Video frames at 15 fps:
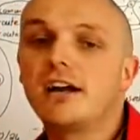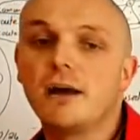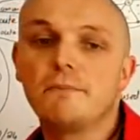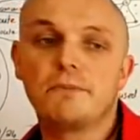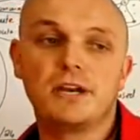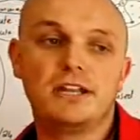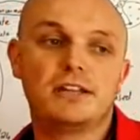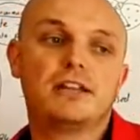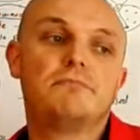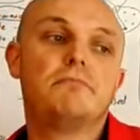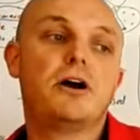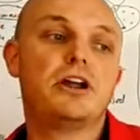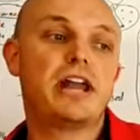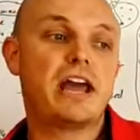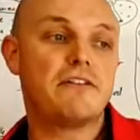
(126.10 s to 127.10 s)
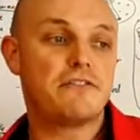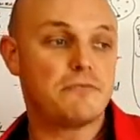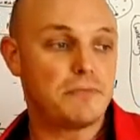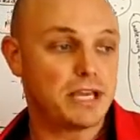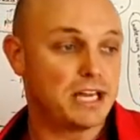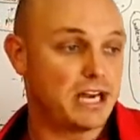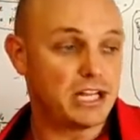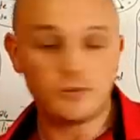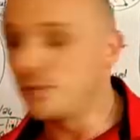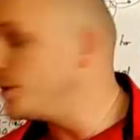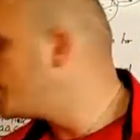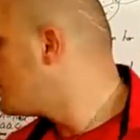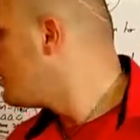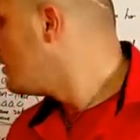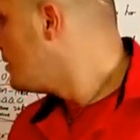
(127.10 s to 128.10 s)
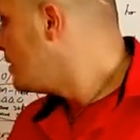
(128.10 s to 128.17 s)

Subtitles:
company that might have a bigger network,